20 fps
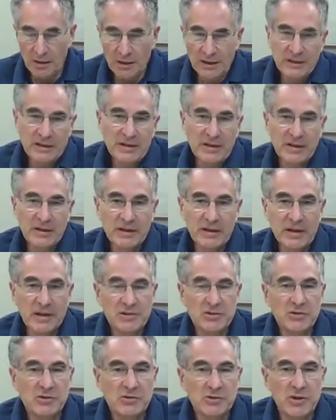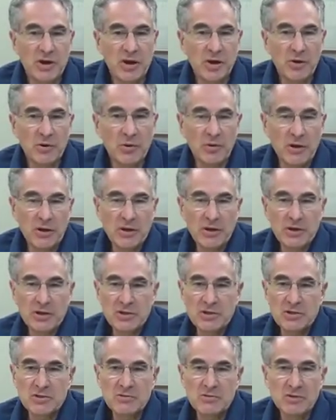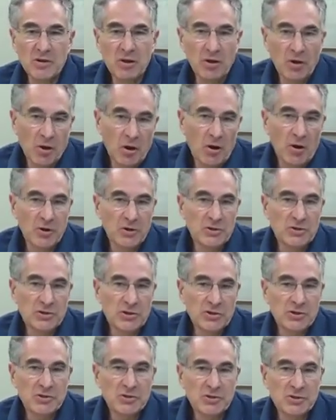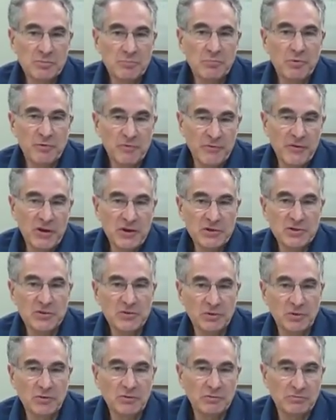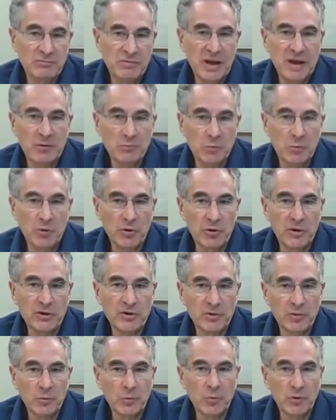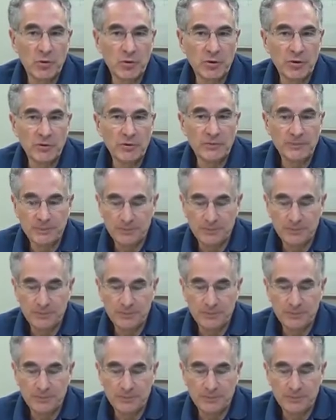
LinkedIn, as you know, is the largest professional network in the world,